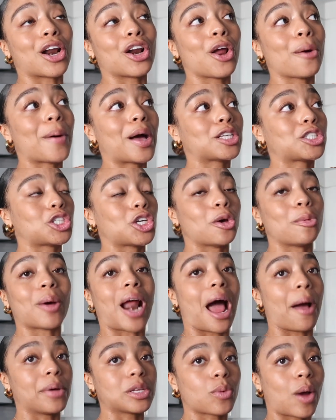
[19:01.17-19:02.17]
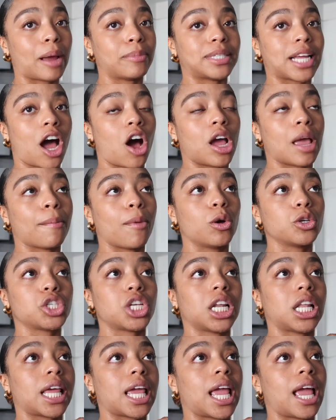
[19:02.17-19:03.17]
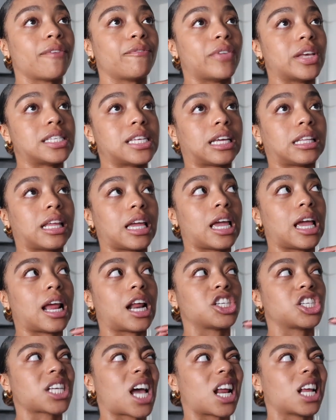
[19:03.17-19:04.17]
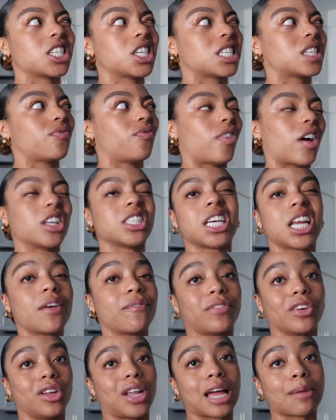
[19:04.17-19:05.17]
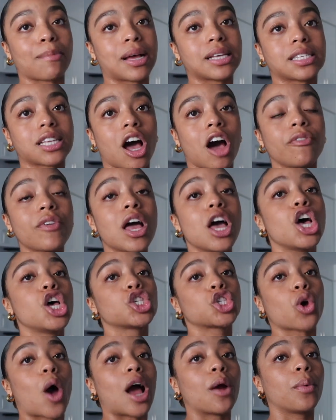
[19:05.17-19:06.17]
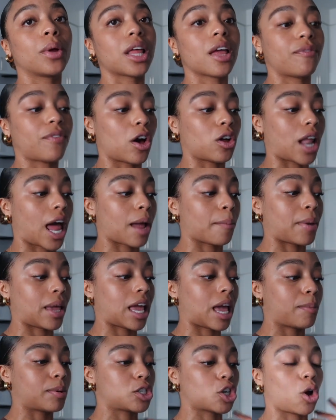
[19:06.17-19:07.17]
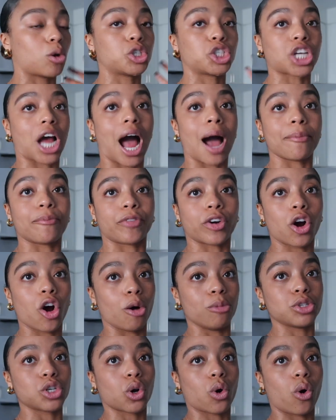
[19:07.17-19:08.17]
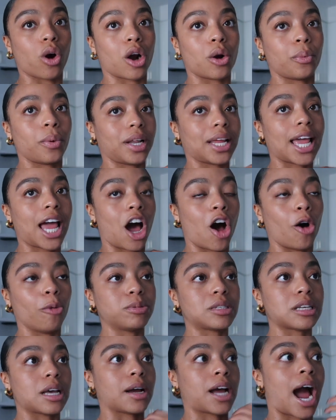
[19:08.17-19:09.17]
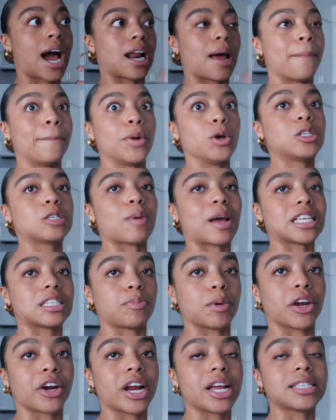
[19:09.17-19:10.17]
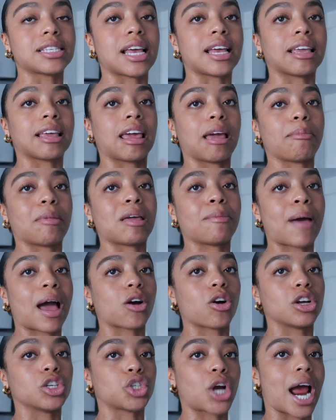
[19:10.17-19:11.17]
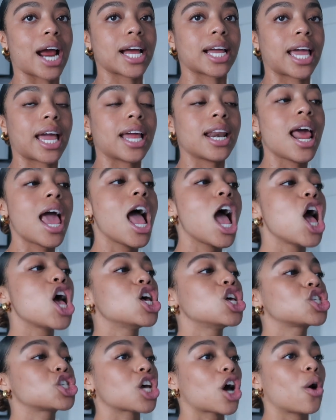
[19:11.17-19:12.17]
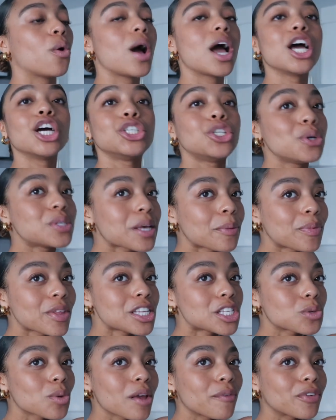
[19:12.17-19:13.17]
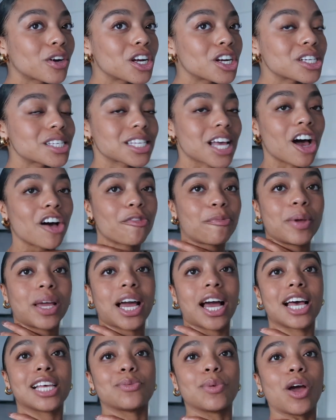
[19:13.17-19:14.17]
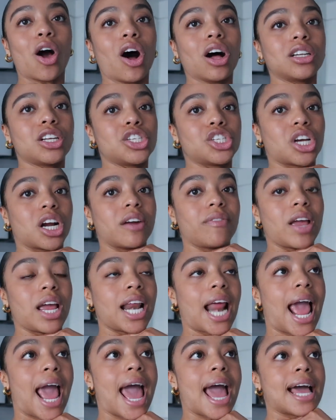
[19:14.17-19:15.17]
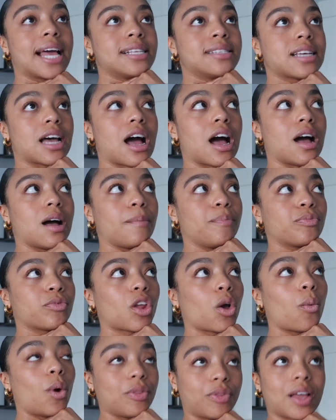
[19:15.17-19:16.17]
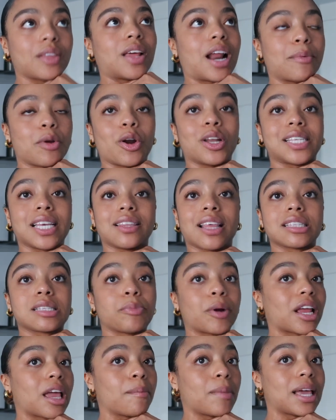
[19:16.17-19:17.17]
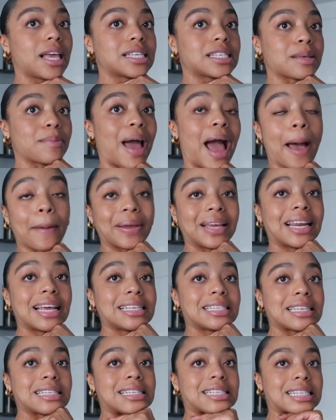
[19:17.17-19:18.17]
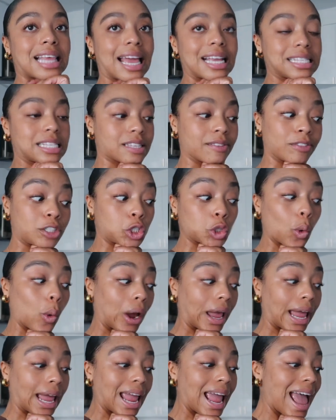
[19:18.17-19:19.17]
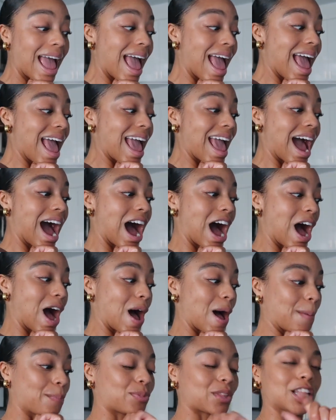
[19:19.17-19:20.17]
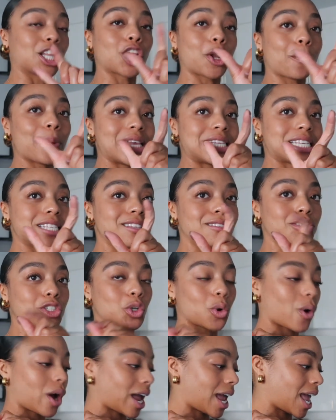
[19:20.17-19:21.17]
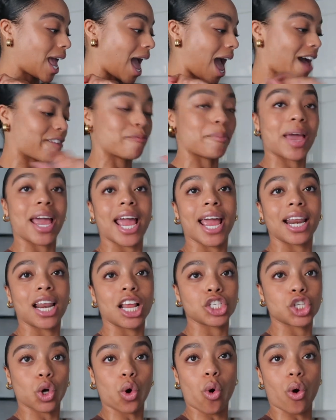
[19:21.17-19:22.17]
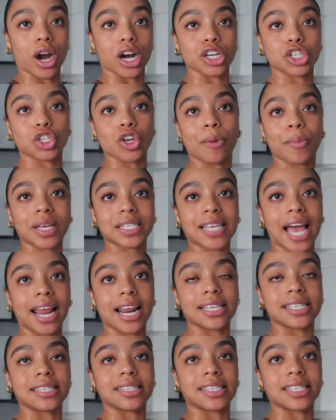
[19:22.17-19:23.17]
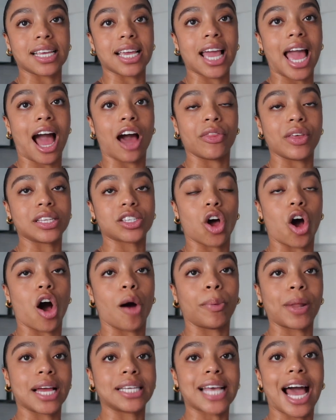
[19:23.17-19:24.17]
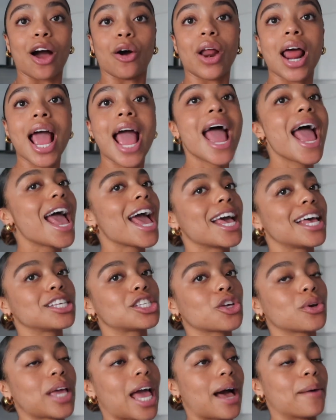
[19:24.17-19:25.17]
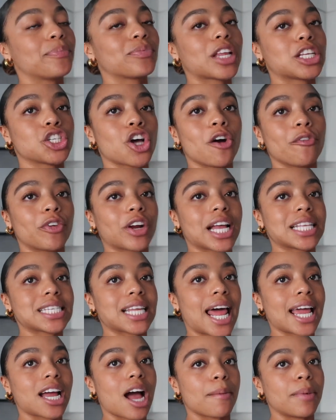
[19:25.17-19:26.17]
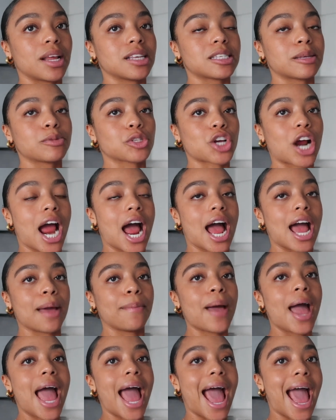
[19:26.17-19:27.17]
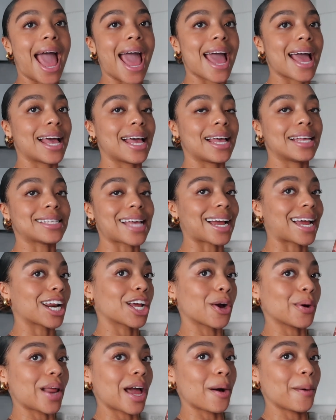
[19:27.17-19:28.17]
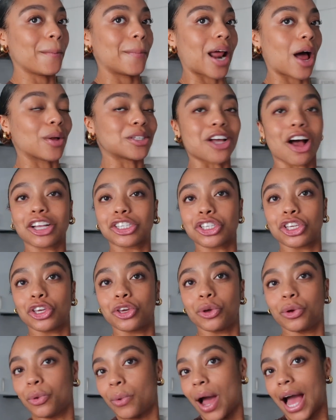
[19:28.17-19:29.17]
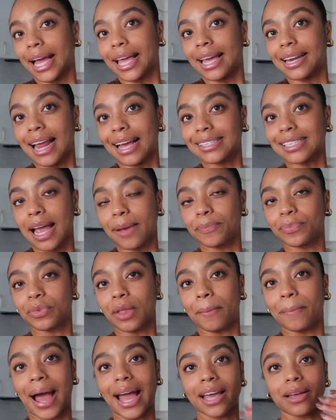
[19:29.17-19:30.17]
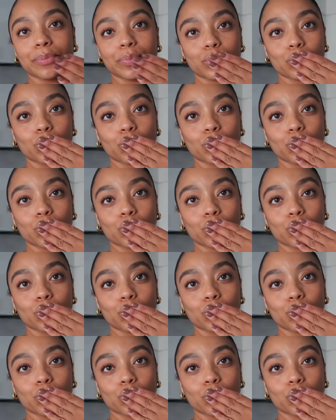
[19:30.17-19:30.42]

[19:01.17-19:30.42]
don't know about you, but I was wiped out emotionally and physically, and I just kind of just didn't feel like myself. So I really felt like being able to go shop for home decor really helped kind of boost my spirits and get me back on track again. So do something sweet for yourself, because we all deserve it. And one thing that I'm noticing that's bringing me some happiness and sights of joy, little pieces of joy, have been decor. So I'm excited to see how this all plays out. And so yeah, don't forget to like, comment, and subscribe. And I gotta go now, but I'll talk to you again next time. Bye.